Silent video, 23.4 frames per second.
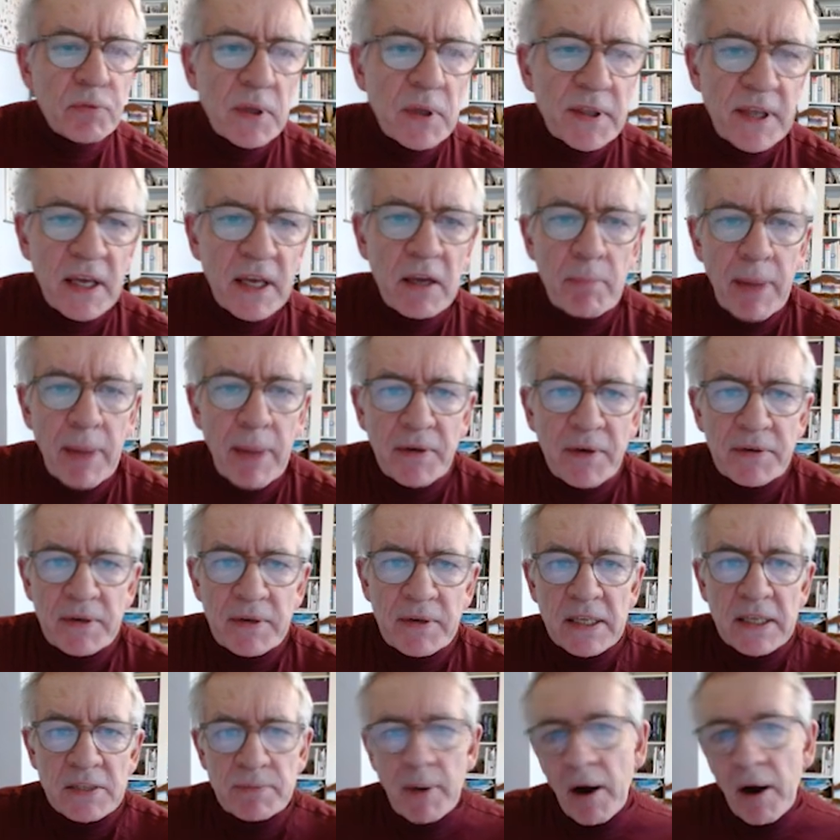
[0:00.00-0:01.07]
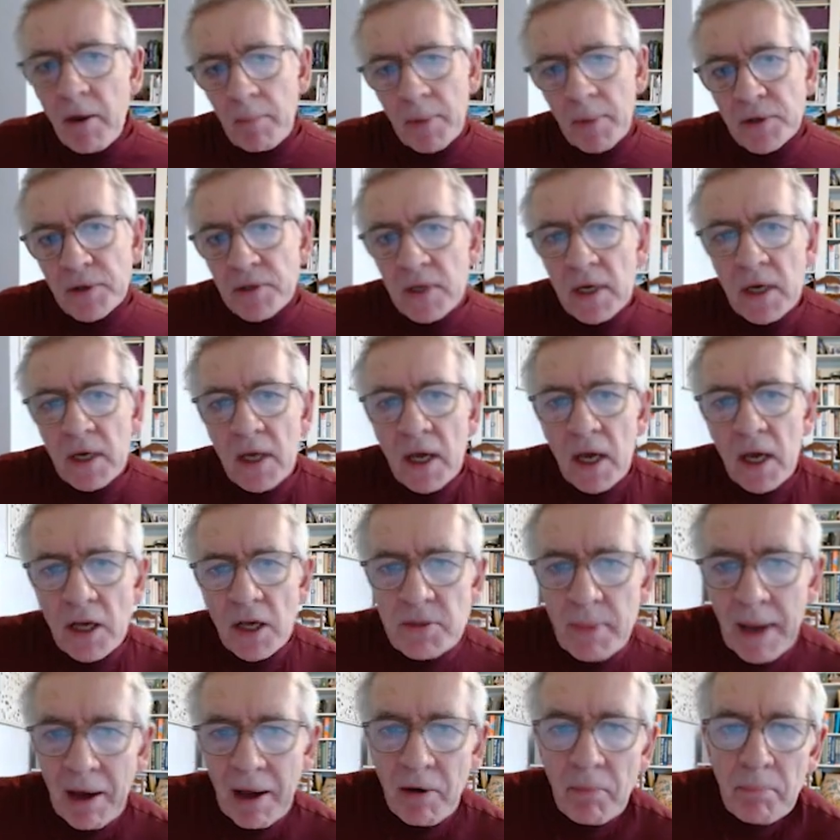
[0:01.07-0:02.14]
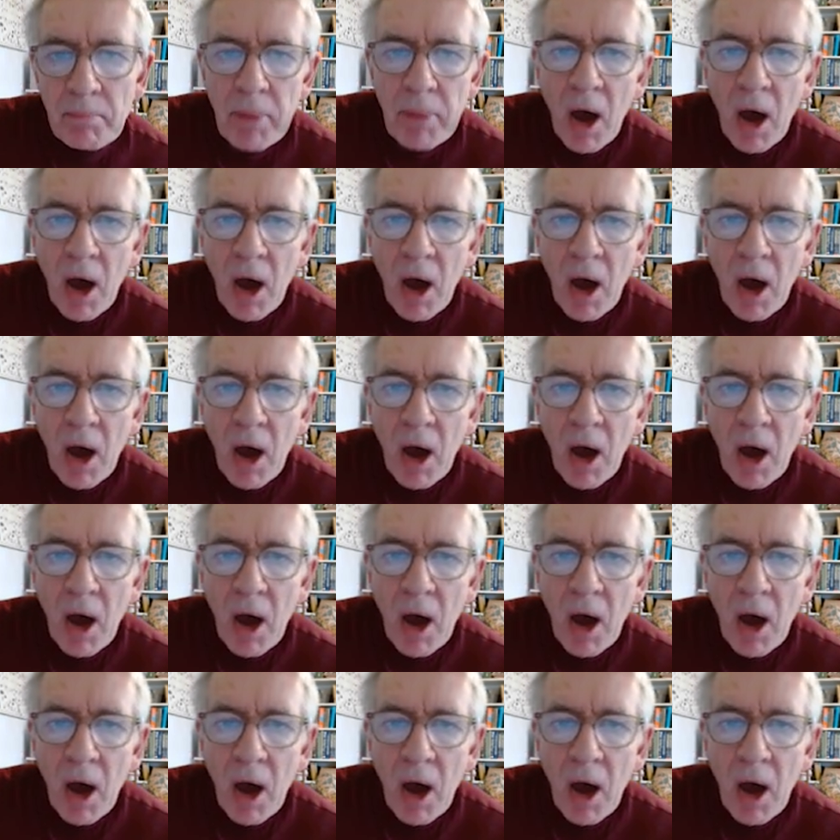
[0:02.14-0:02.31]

think about an experiment as about